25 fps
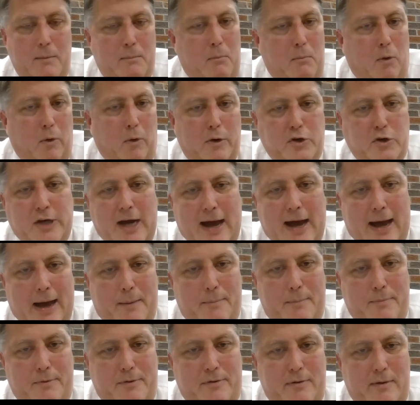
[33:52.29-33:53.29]
more
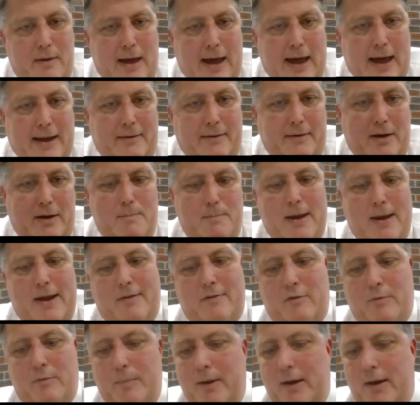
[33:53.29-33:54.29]
jobs at
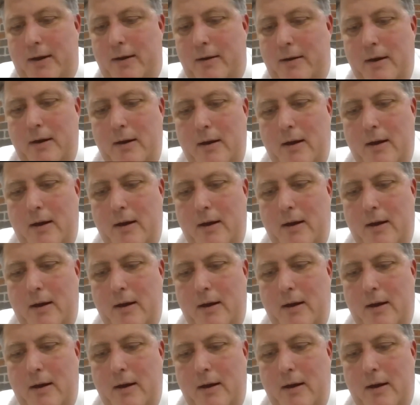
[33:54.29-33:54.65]
commencement,